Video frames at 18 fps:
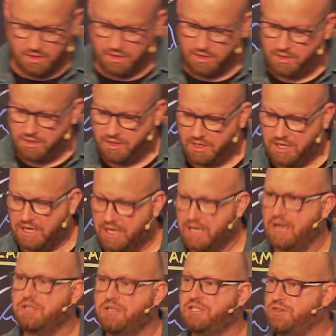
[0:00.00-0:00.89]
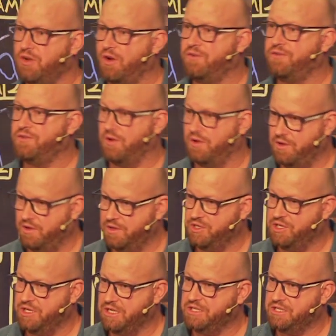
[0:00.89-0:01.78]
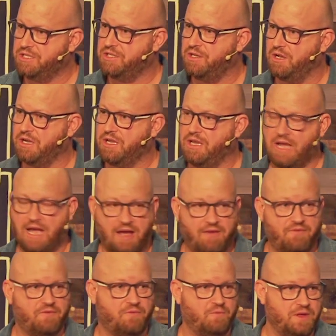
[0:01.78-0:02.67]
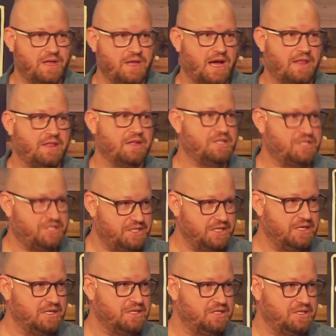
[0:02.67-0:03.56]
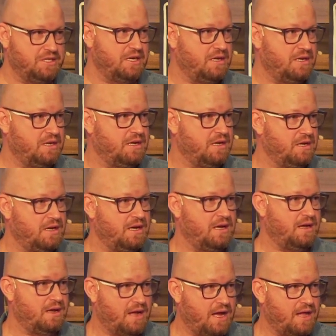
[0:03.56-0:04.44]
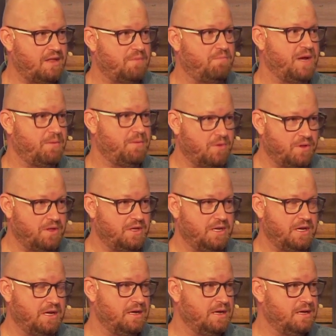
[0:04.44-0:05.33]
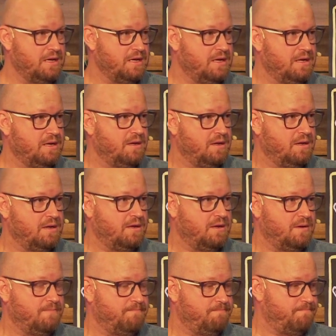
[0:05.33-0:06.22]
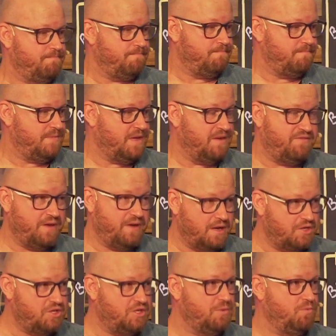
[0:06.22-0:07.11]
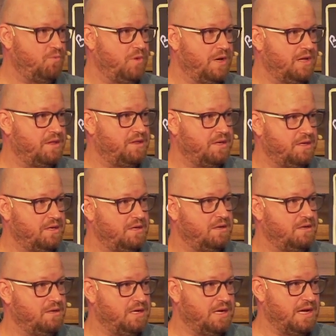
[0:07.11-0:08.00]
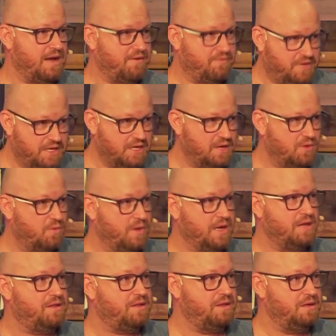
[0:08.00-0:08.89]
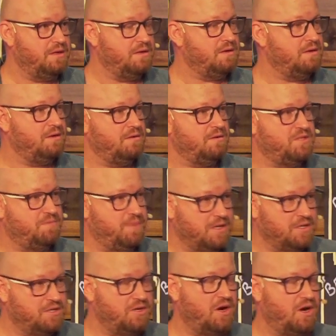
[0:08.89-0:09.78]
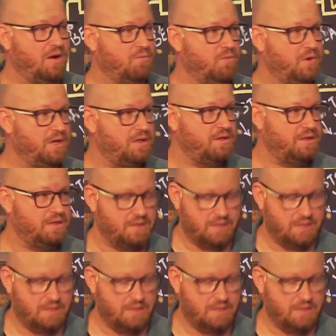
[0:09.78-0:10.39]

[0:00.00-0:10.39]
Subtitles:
you're going to go soft on her, Jesus, like you have with other sinners and other people that you you fellowship with and you have dinner with and spend time with. And